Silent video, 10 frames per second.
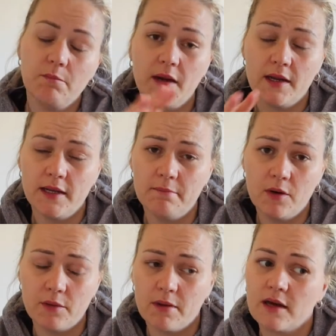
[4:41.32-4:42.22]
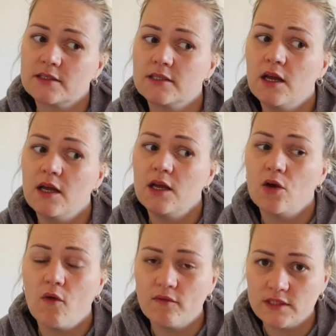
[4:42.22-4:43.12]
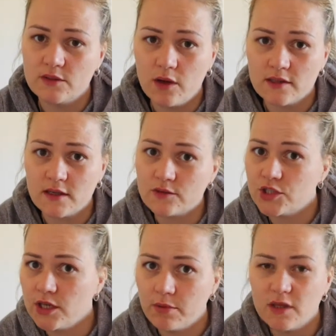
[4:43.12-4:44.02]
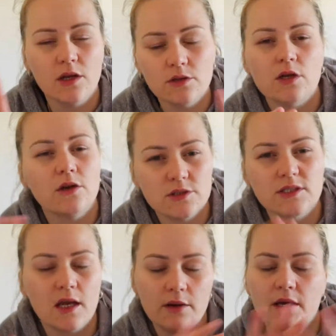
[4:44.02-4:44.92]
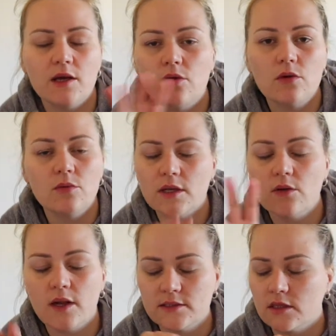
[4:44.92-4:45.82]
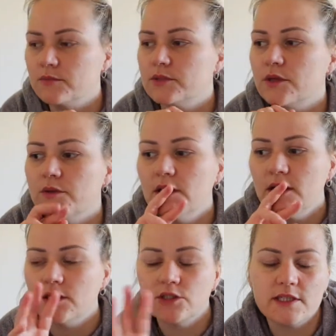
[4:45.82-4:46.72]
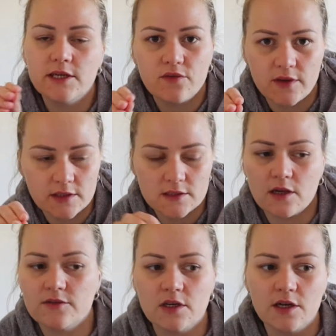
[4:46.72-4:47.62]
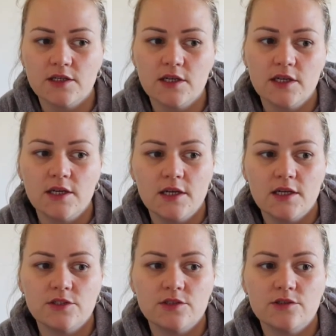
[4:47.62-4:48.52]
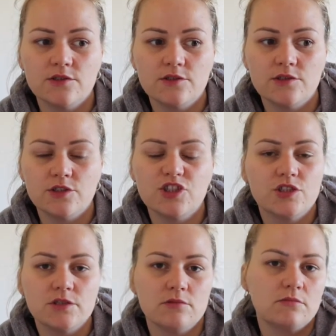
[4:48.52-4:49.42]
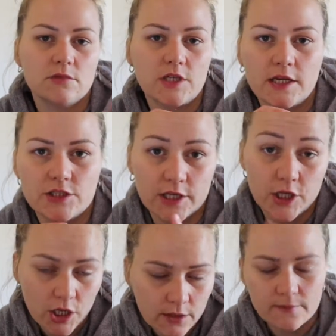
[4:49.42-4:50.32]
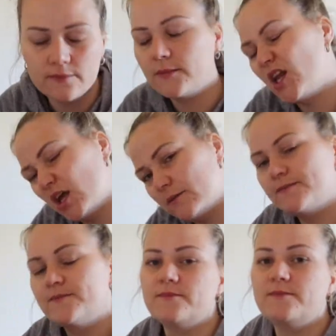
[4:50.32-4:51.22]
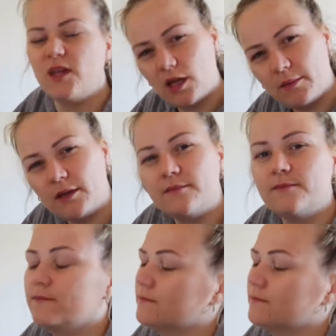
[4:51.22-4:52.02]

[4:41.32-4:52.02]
buying it in multi-packs obviously works out cheaper you know do you know anyway it all it all adds up so just little things that I've started just changing you know you know, you know I mean